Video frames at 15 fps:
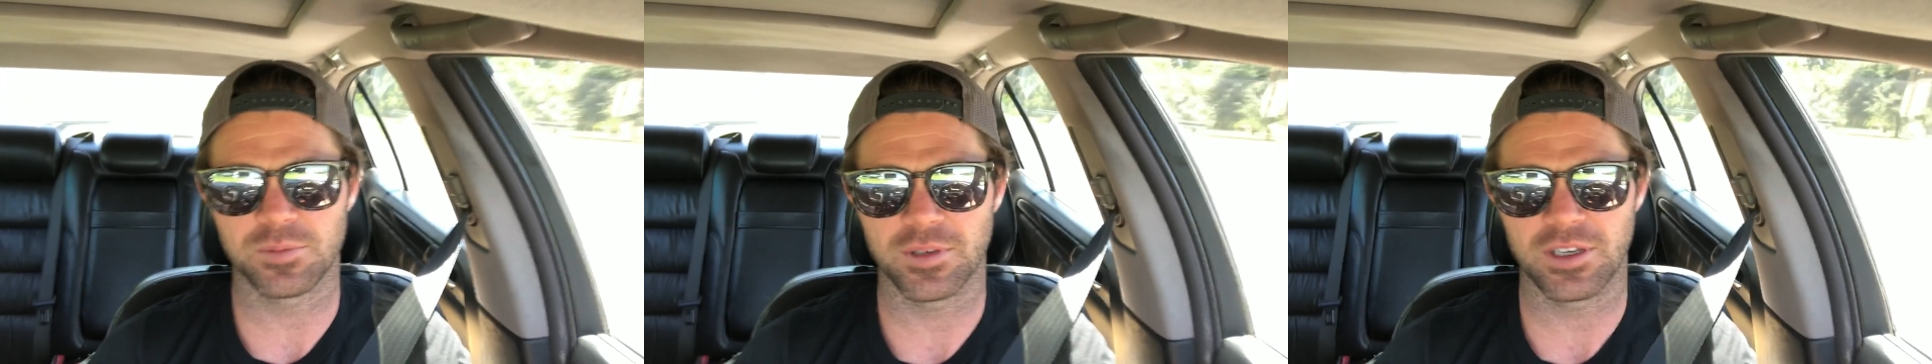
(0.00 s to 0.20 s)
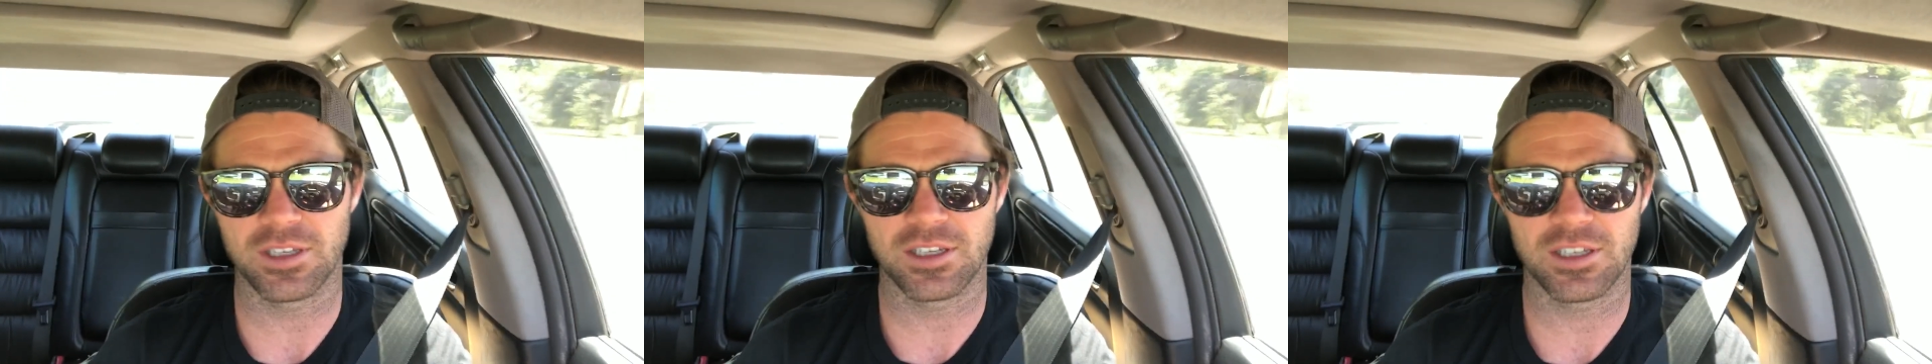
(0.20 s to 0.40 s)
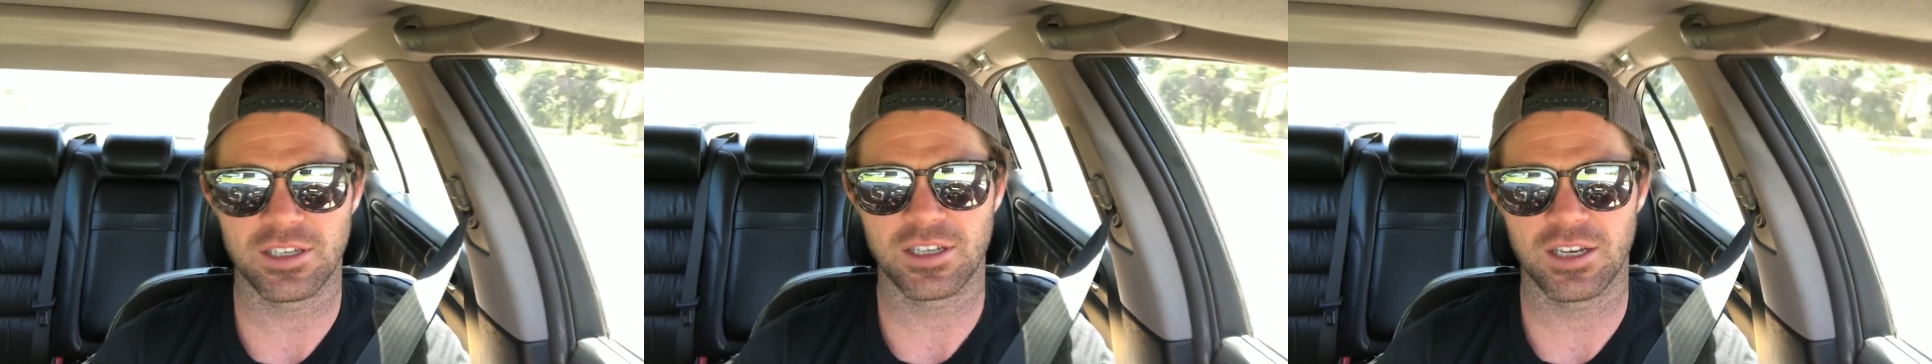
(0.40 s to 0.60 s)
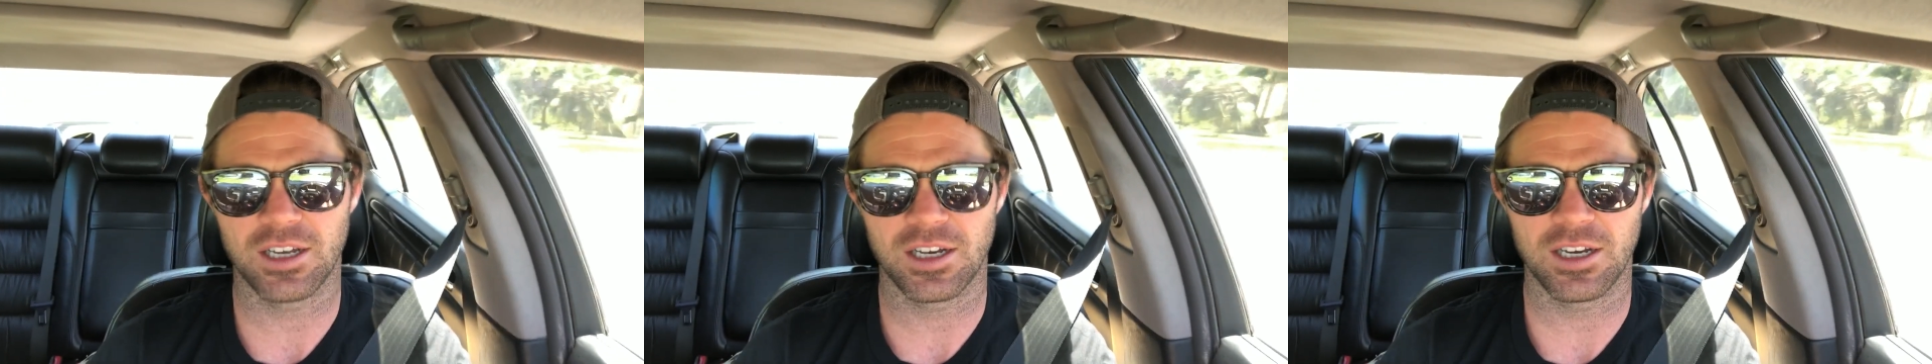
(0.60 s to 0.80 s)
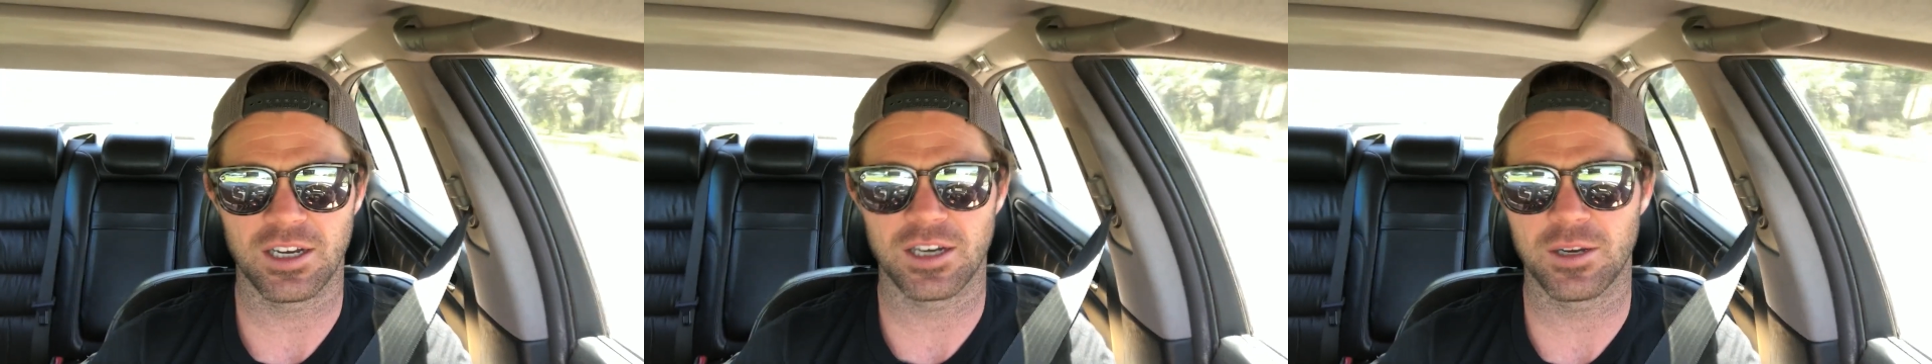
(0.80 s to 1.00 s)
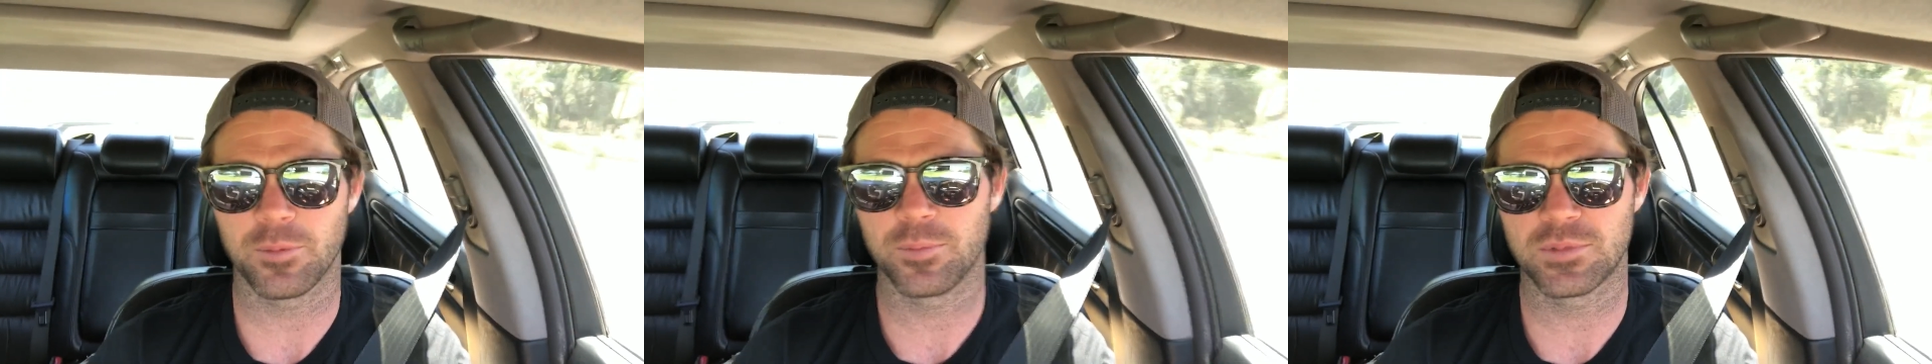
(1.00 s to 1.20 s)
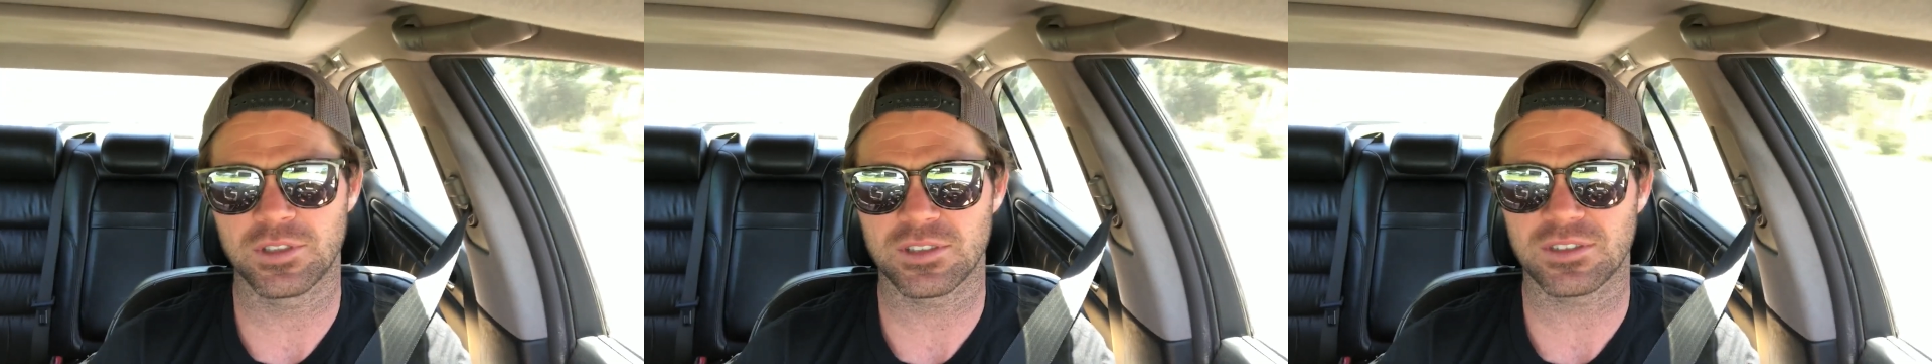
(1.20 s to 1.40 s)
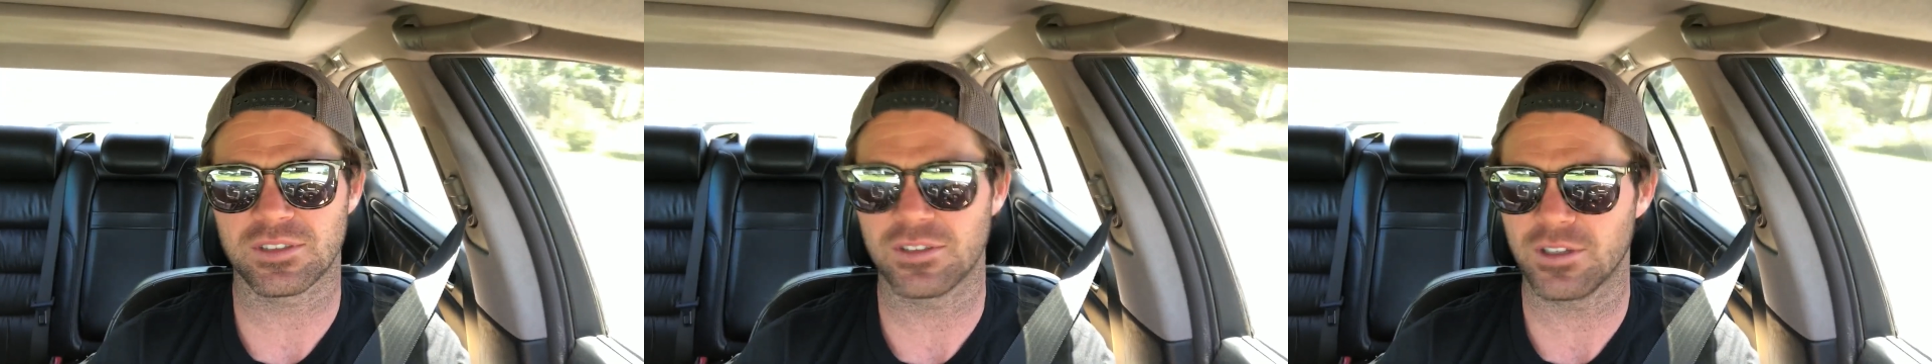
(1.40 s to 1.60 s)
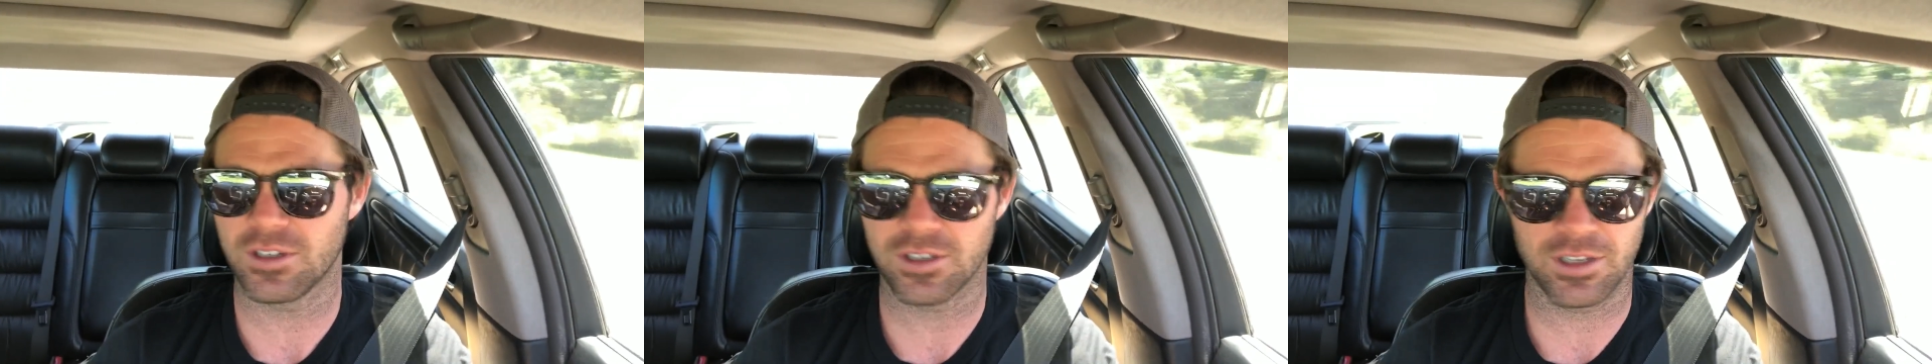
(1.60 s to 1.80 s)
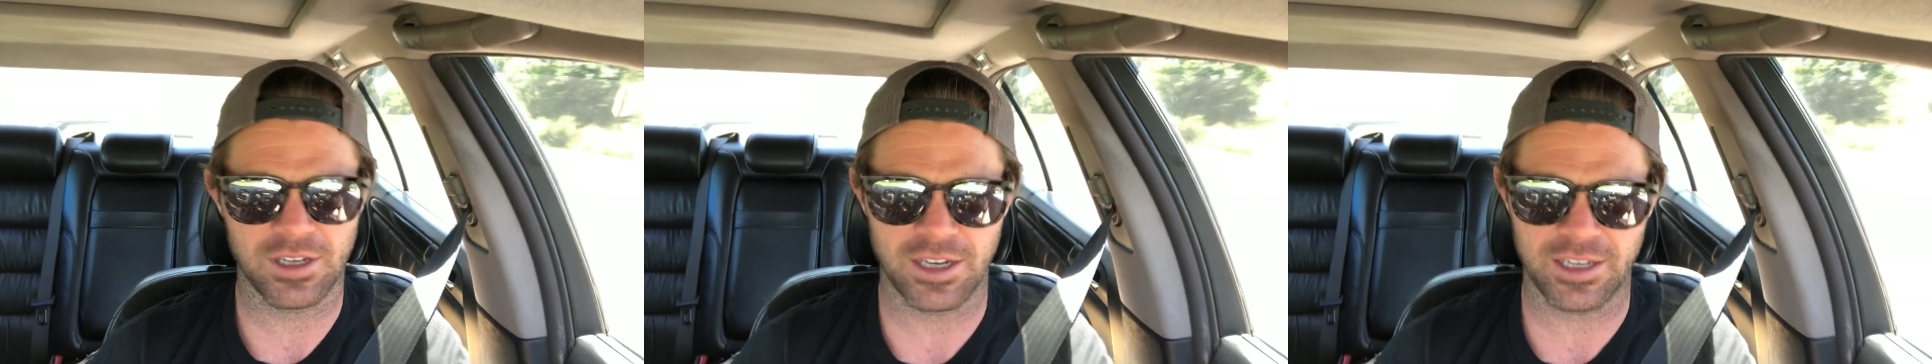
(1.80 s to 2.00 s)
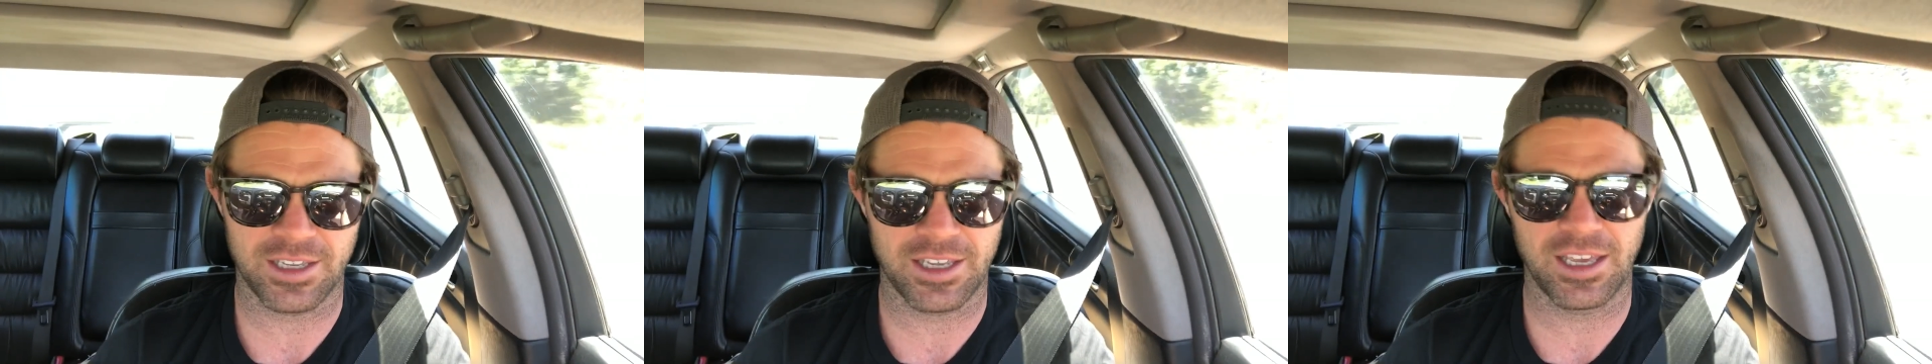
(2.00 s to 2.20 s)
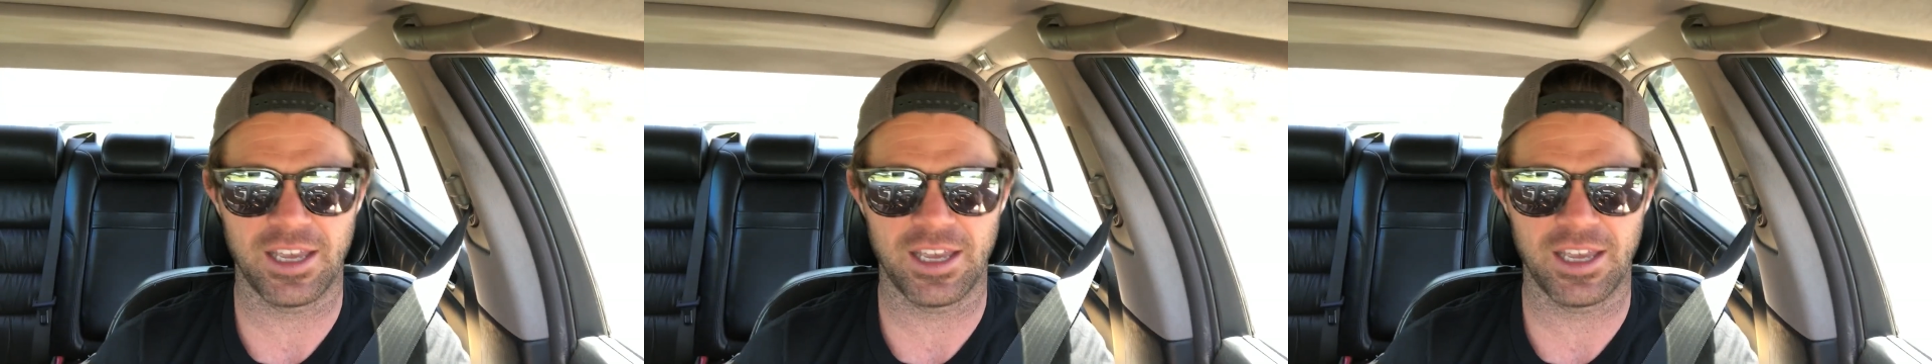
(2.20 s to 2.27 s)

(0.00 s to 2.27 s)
but I